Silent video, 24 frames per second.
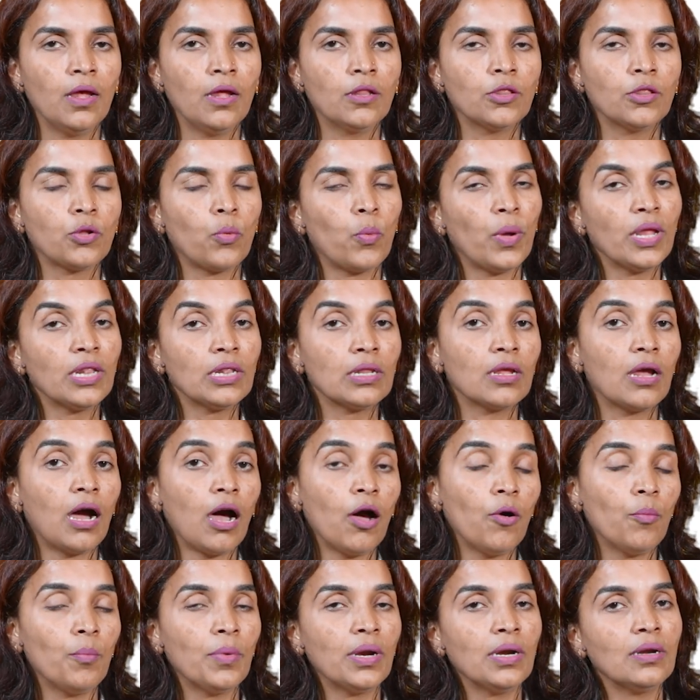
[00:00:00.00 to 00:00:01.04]
Now, when
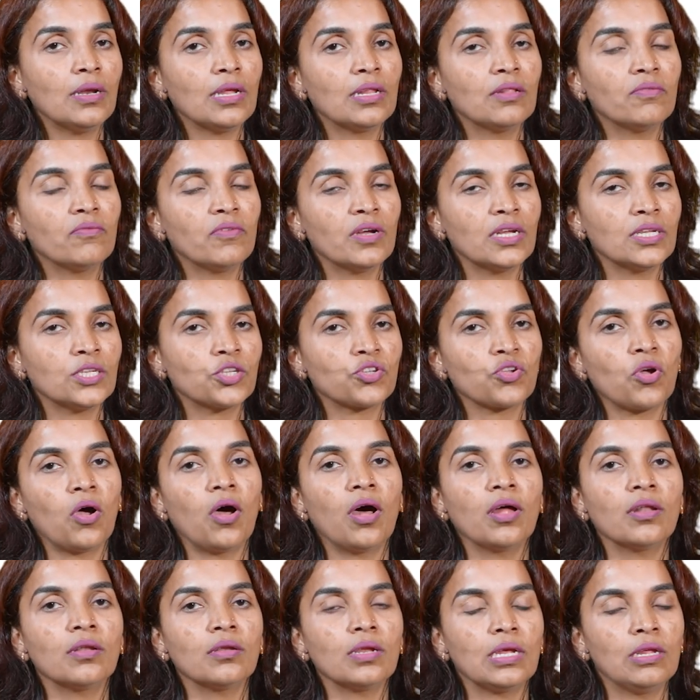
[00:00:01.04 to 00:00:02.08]
government invests
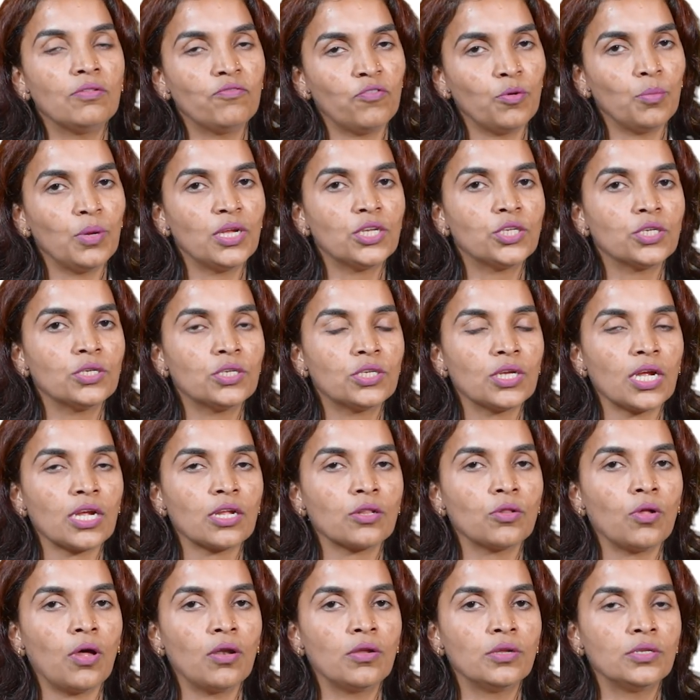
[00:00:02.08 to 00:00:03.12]
on information
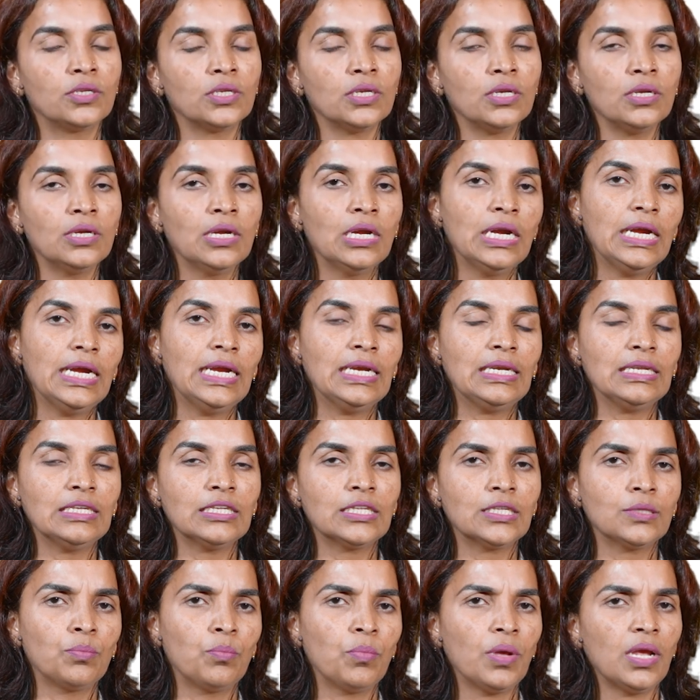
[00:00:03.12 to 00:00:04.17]
technology, it
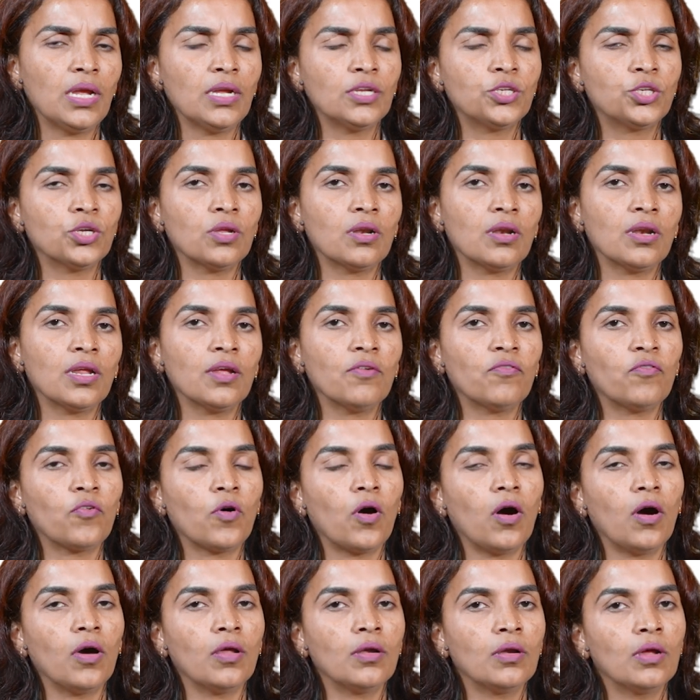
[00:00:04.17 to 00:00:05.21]
is majorly
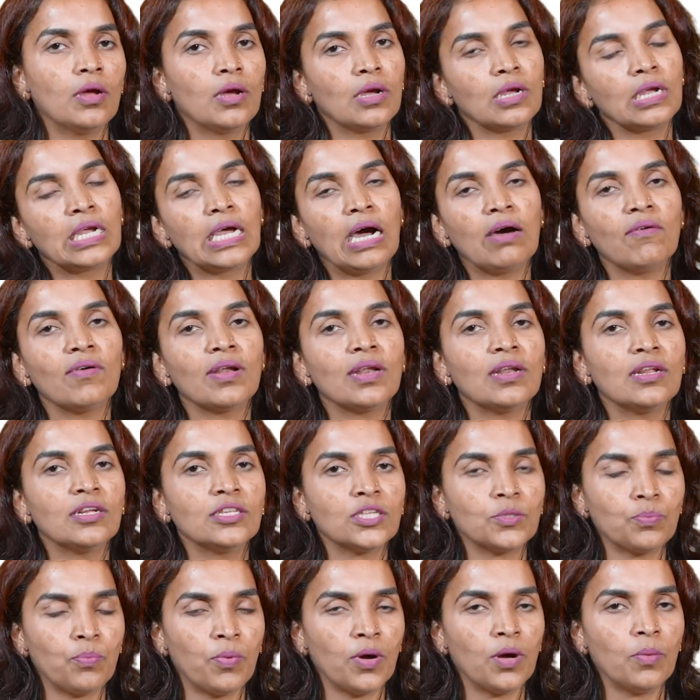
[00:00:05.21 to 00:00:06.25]
for
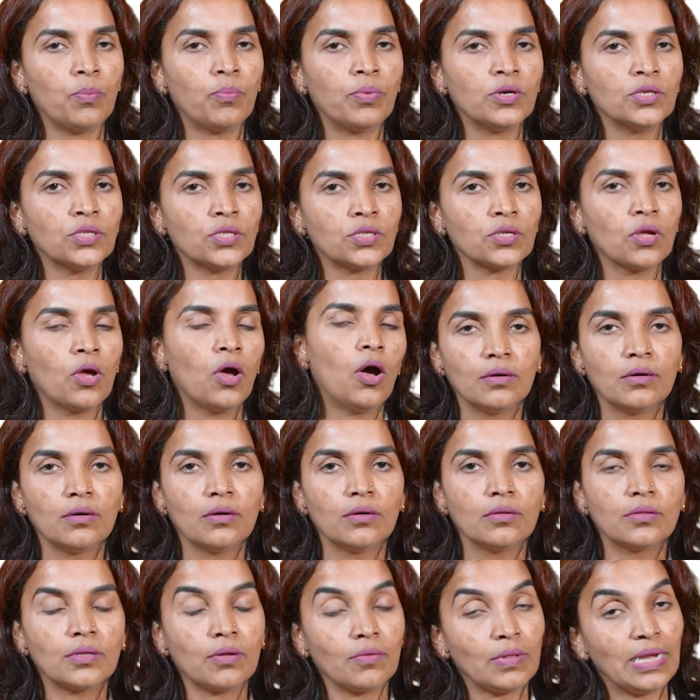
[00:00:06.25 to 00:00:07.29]
governance purpose.
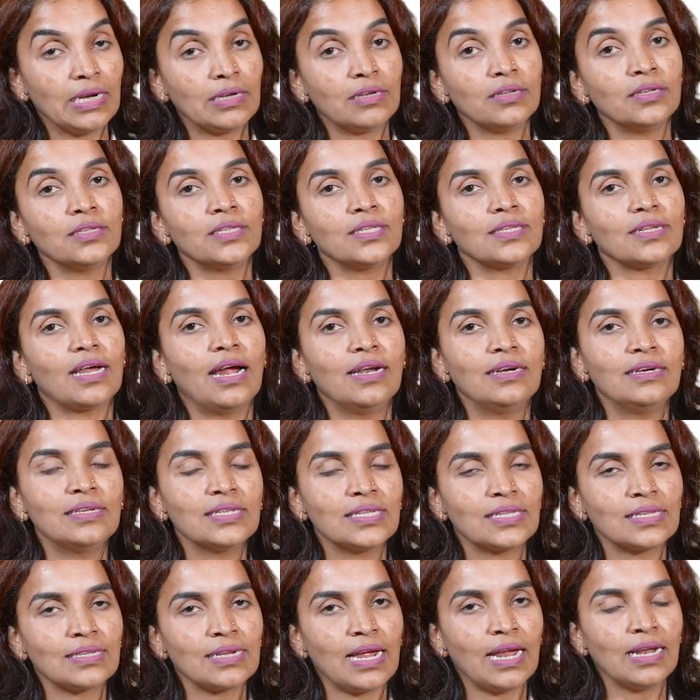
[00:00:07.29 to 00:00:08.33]
Now, let us
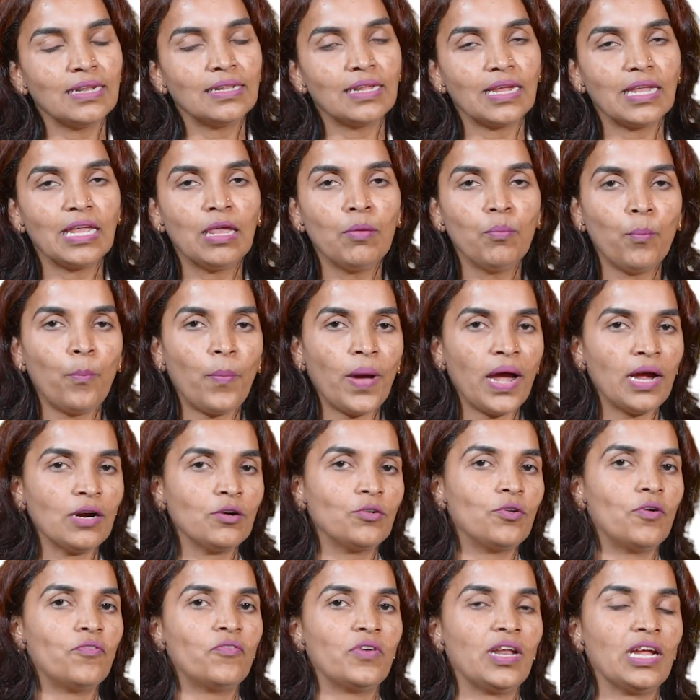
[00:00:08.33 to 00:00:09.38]
understand the impact
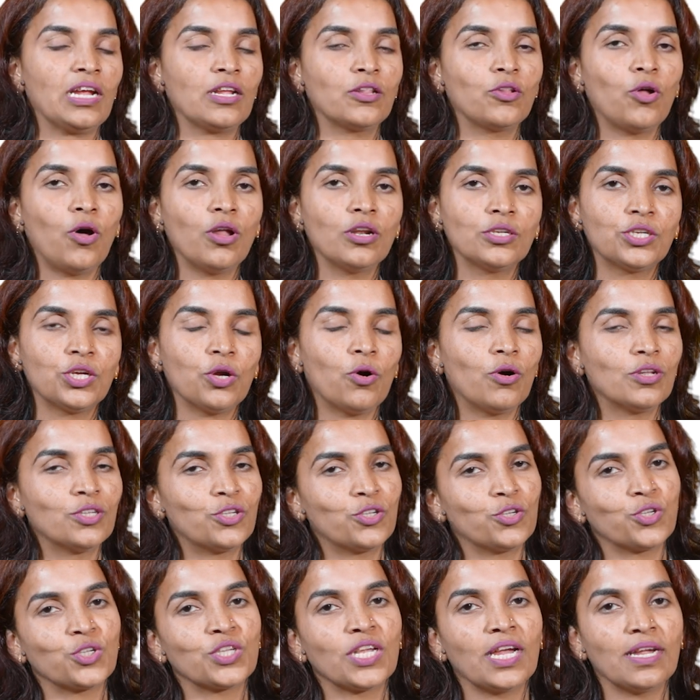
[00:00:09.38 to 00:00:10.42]
of technology on
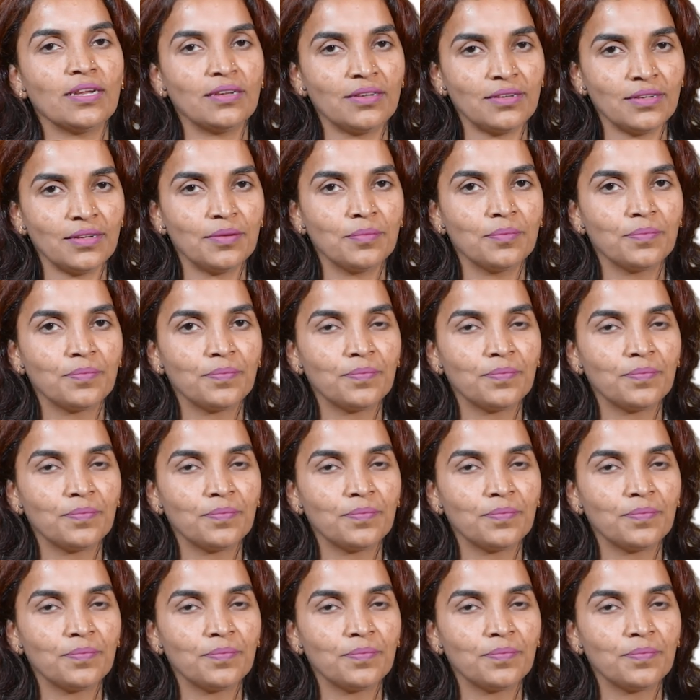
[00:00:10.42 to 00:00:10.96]
society.